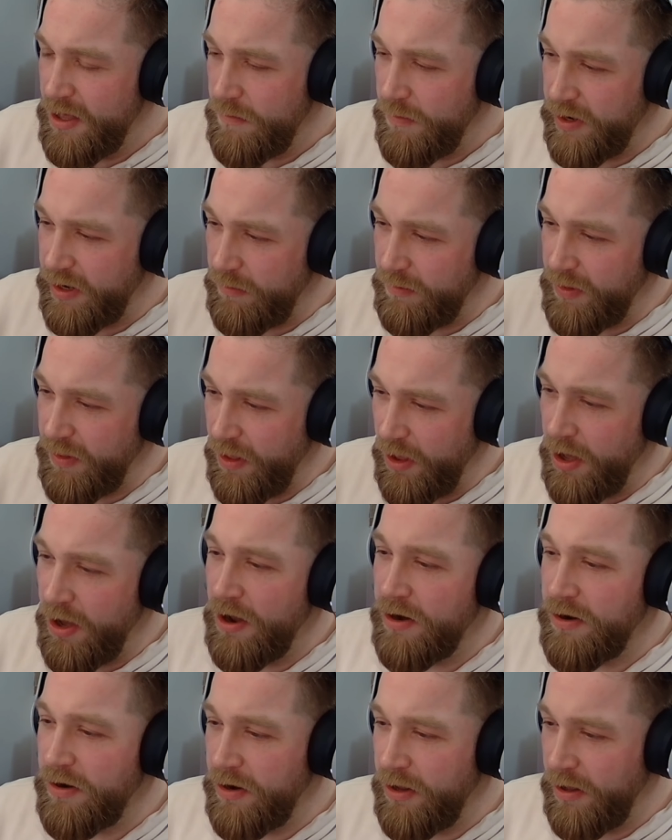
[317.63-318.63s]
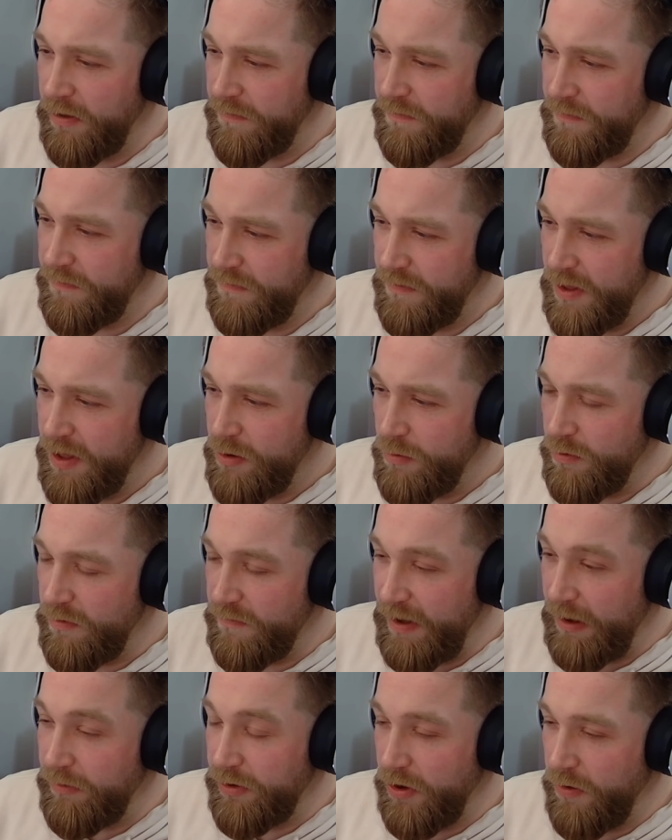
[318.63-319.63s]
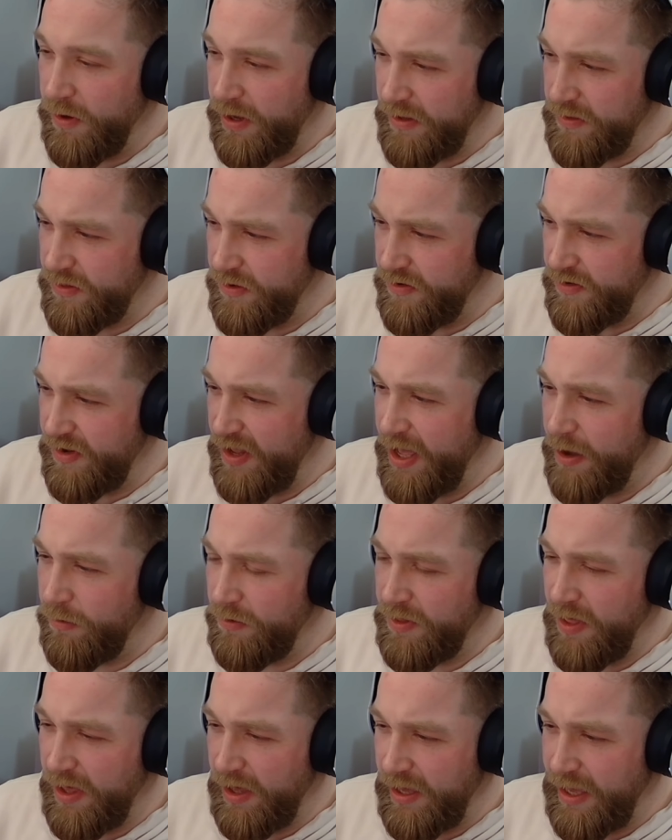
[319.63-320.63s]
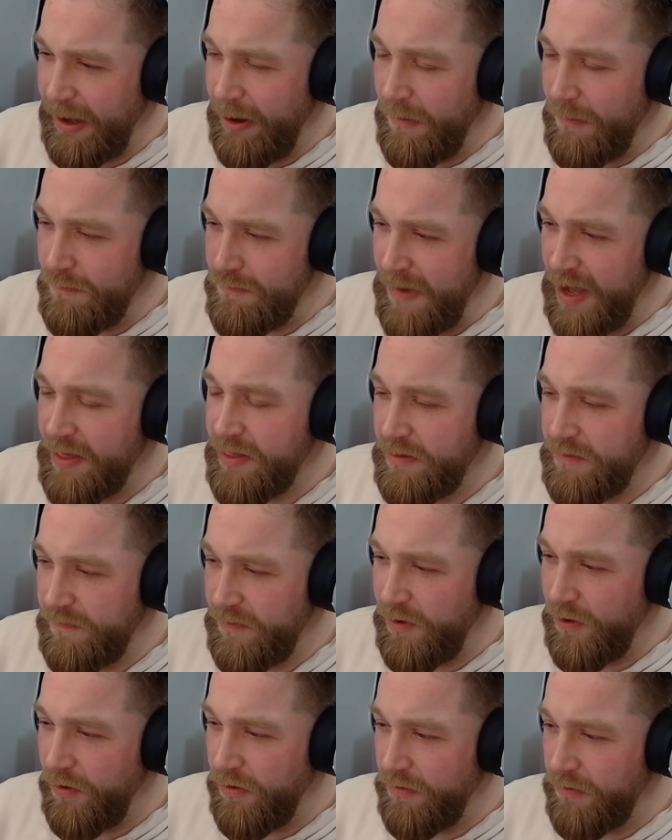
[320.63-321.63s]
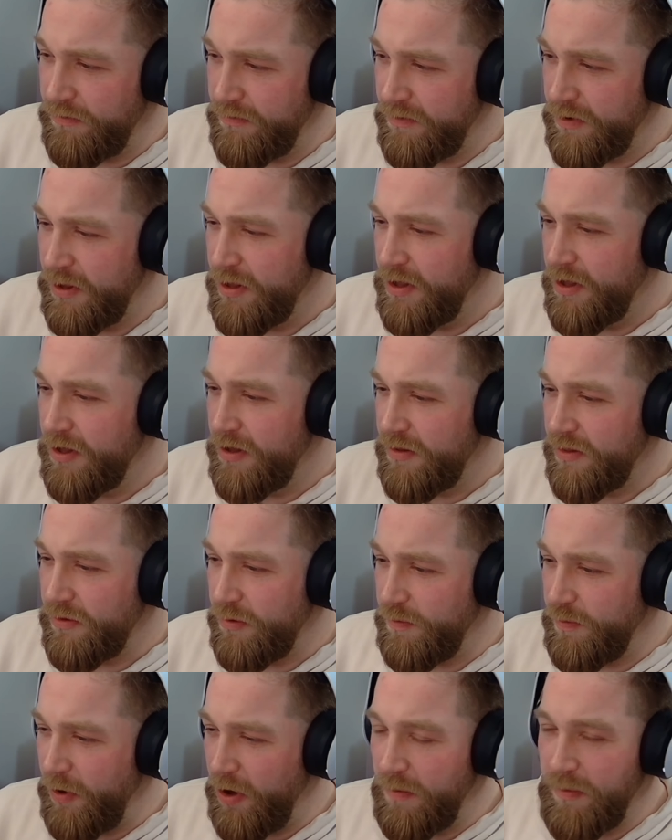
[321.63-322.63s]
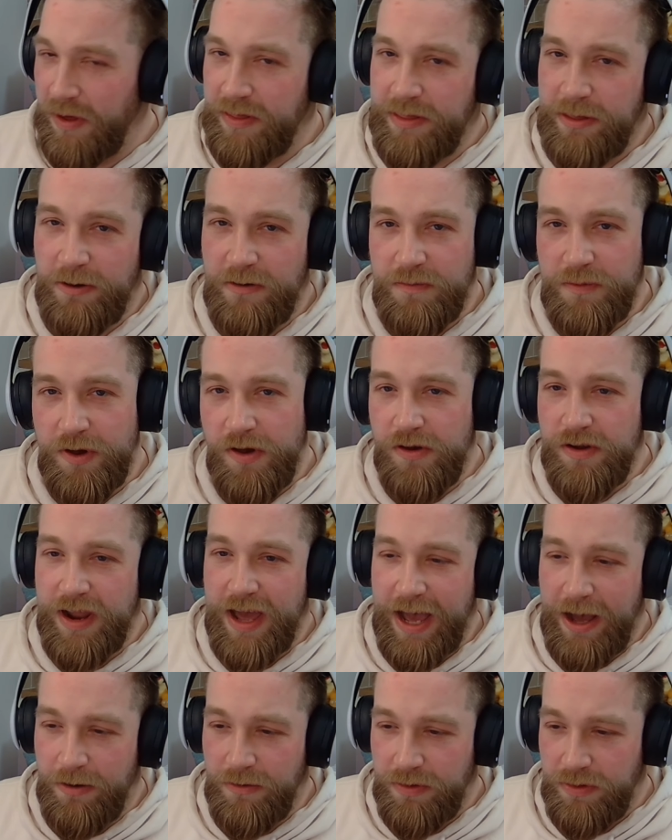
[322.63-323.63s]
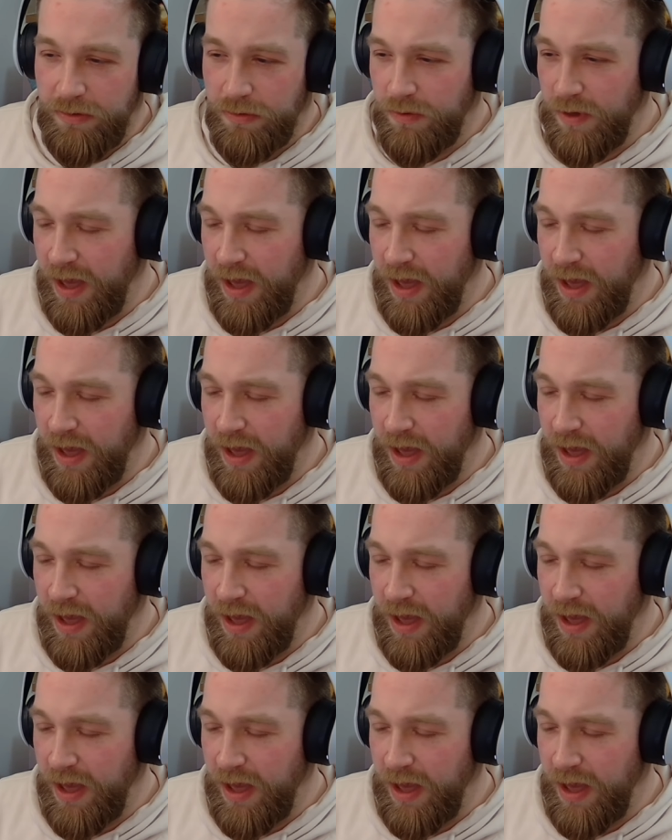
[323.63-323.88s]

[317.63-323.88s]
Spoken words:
been able to earn enough without going into debt or taking out a massive loan to buy myself my own house.